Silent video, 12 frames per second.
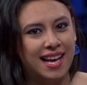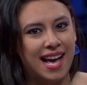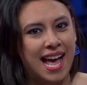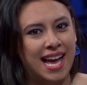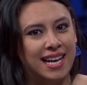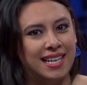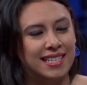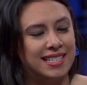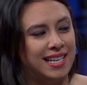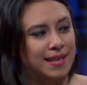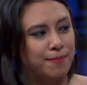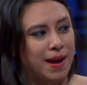And
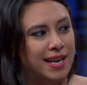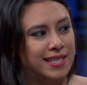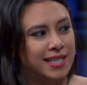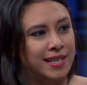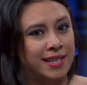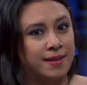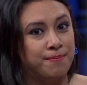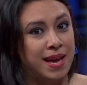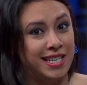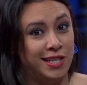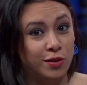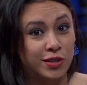it might uh,
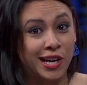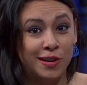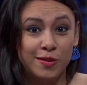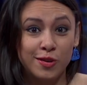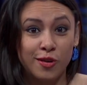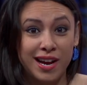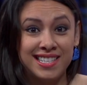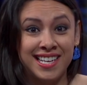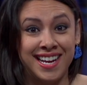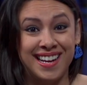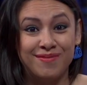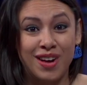make you go
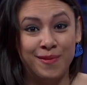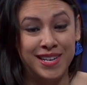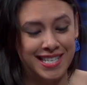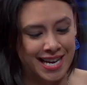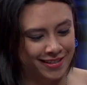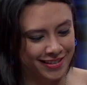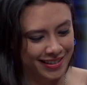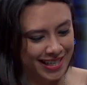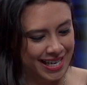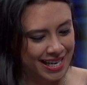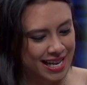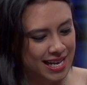crazy
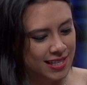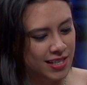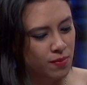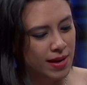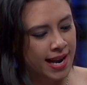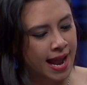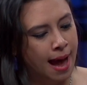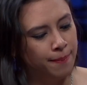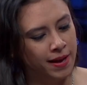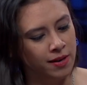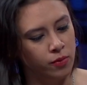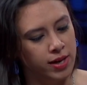momentarily. So, what had
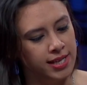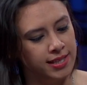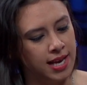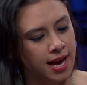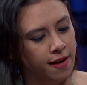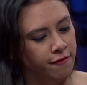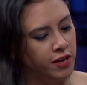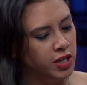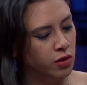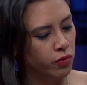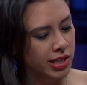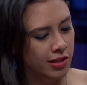happened was uh,
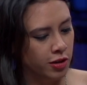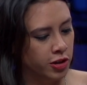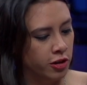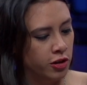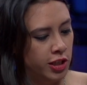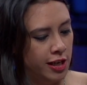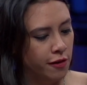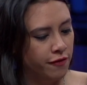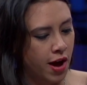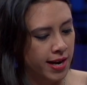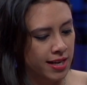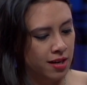vision researcher
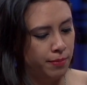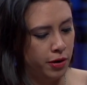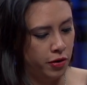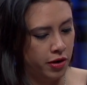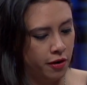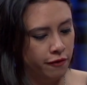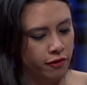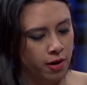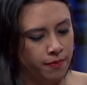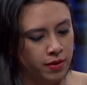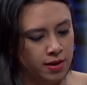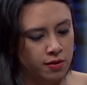Giovanni Caputo
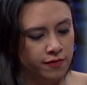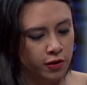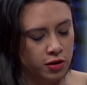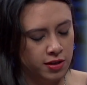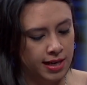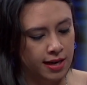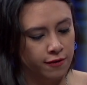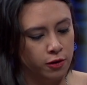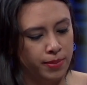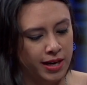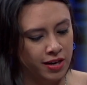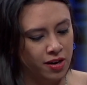from the University of
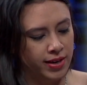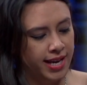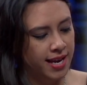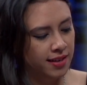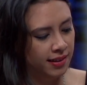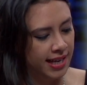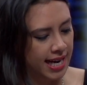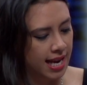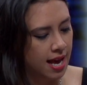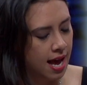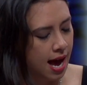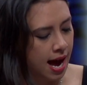Urbino in Italy
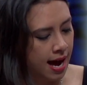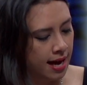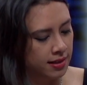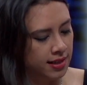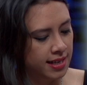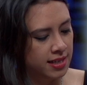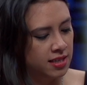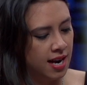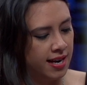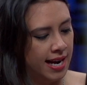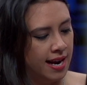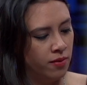uh, did a
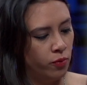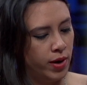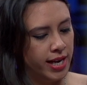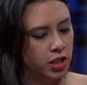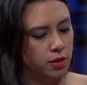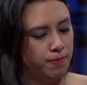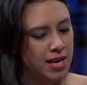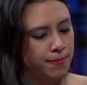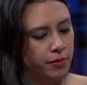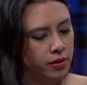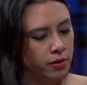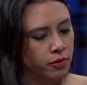study in which
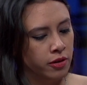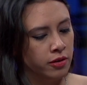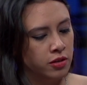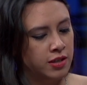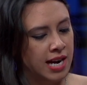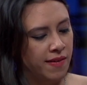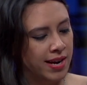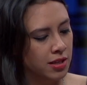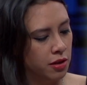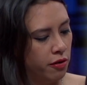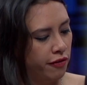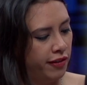people were staring into
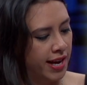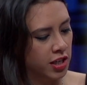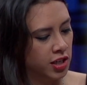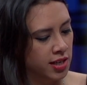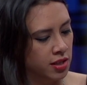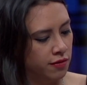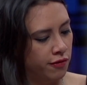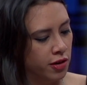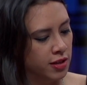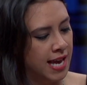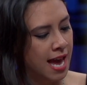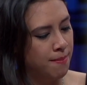their reflections for
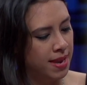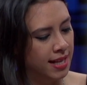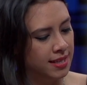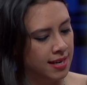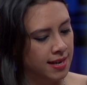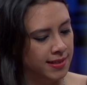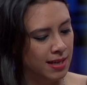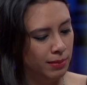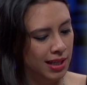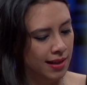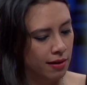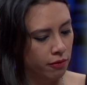10 minutes in a
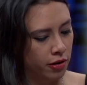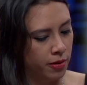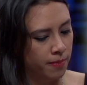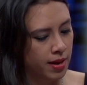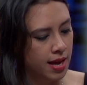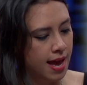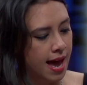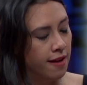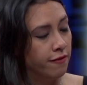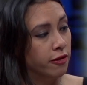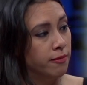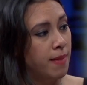dimly lit room. And
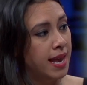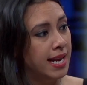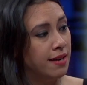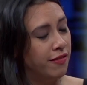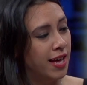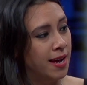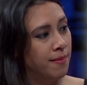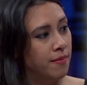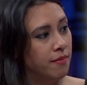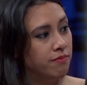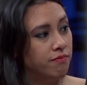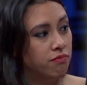for many of
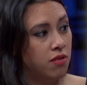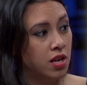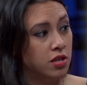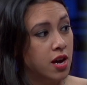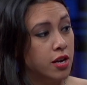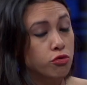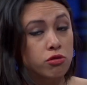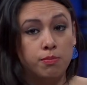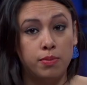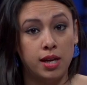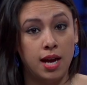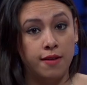them, things got
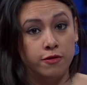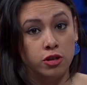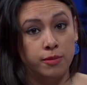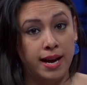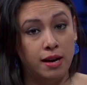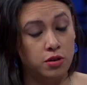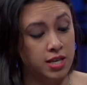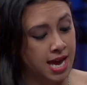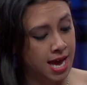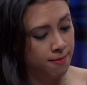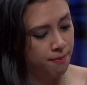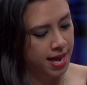trippy after about
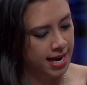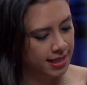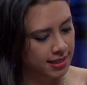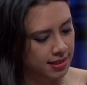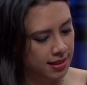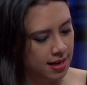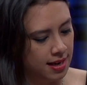10 minutes.